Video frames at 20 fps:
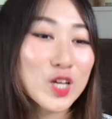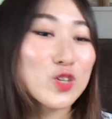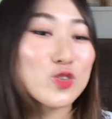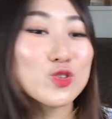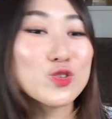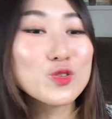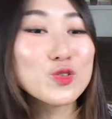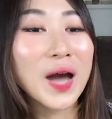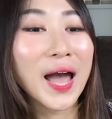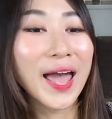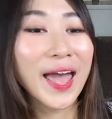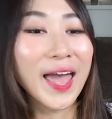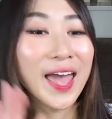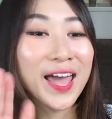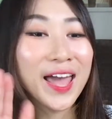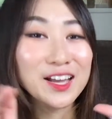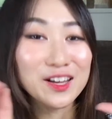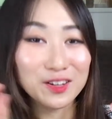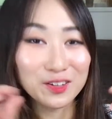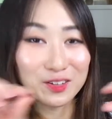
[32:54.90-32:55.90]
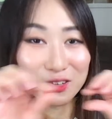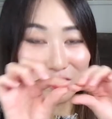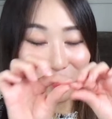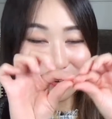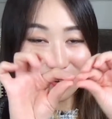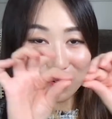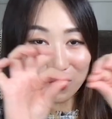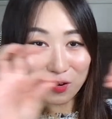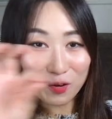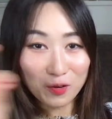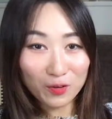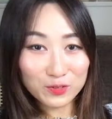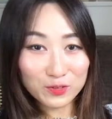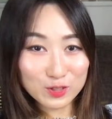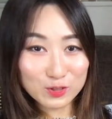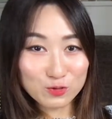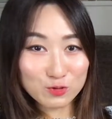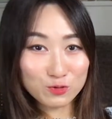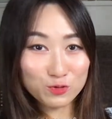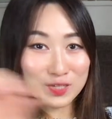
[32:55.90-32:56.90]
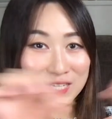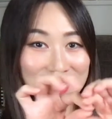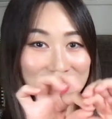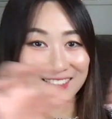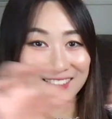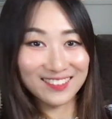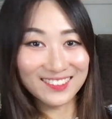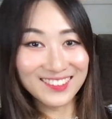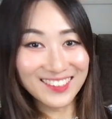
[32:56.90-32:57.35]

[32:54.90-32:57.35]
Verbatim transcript: you hang on the string.